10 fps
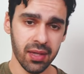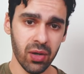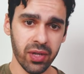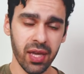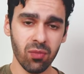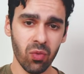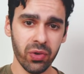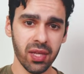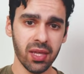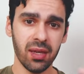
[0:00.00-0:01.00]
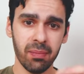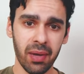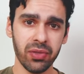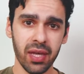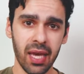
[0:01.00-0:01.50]
Now again, when we're thinking
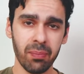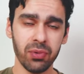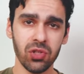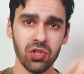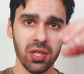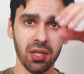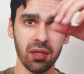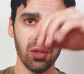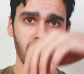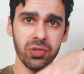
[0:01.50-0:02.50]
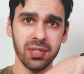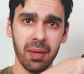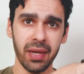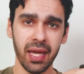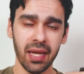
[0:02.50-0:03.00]
about the hand position here, notice
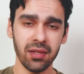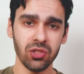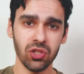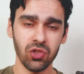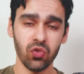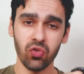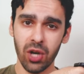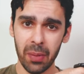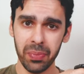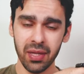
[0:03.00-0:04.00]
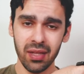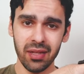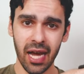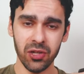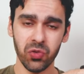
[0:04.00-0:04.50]
that my hand is just
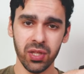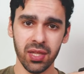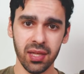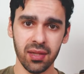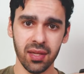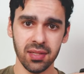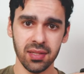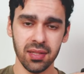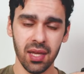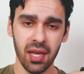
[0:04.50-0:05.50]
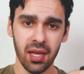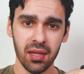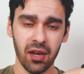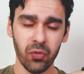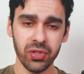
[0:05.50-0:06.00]
dropping naturally like this.
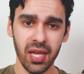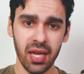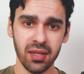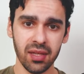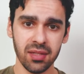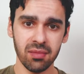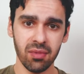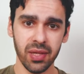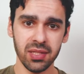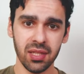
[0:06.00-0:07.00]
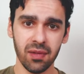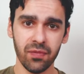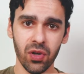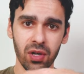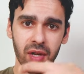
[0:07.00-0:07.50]
Now, if we take this and we basically
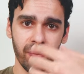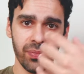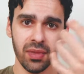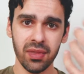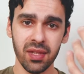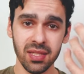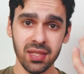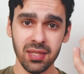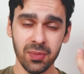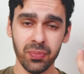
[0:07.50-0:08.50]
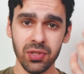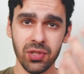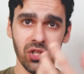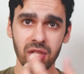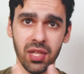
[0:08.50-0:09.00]
invert it, this is the
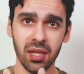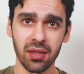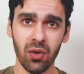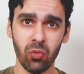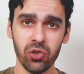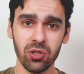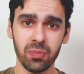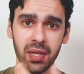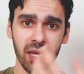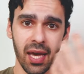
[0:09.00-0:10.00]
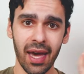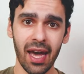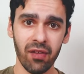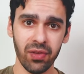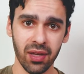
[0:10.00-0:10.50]
positioning that we should be
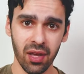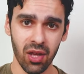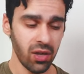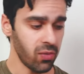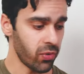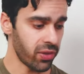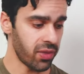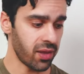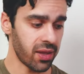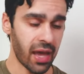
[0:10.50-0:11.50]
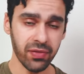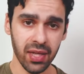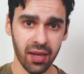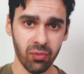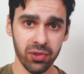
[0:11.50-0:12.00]
having with the left
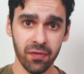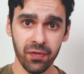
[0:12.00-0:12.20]
hand, with the